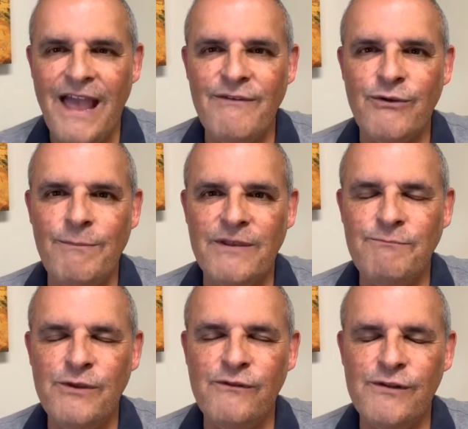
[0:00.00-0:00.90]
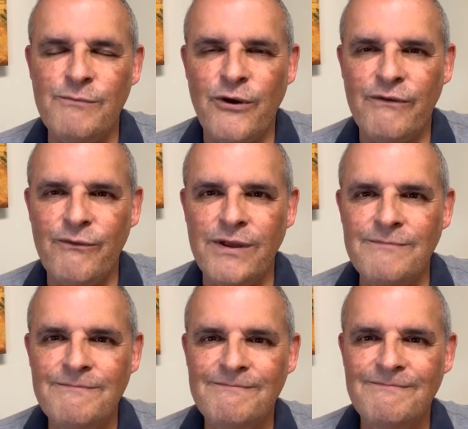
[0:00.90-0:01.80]
Have a great, big, beautiful tomorrow, everyone.
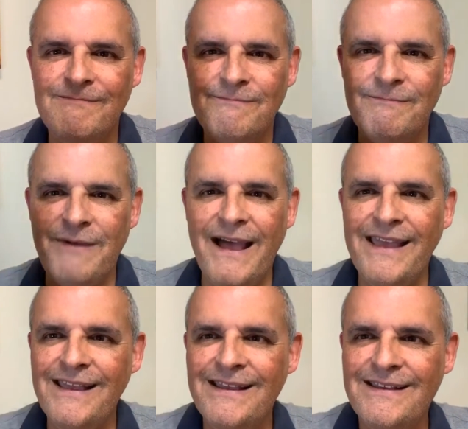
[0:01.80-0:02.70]
Bye.